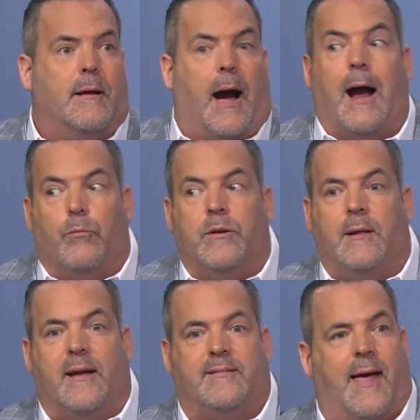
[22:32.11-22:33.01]
I
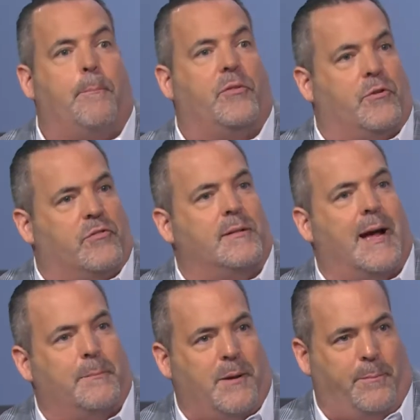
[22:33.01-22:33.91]
realize that, but there's a
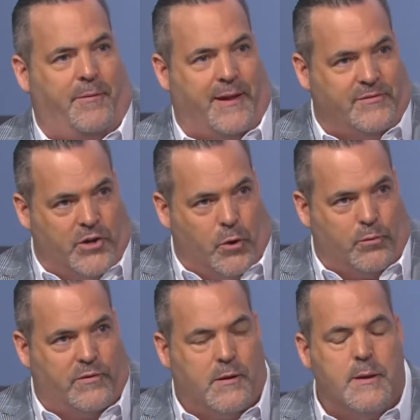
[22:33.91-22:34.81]
lot of people that
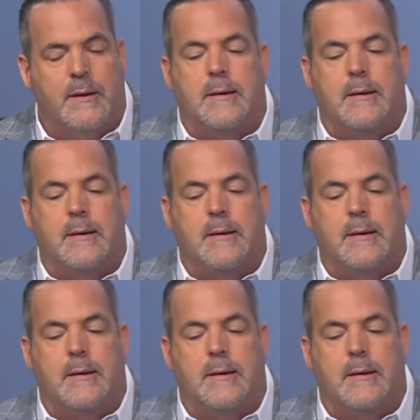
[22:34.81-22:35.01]
don't.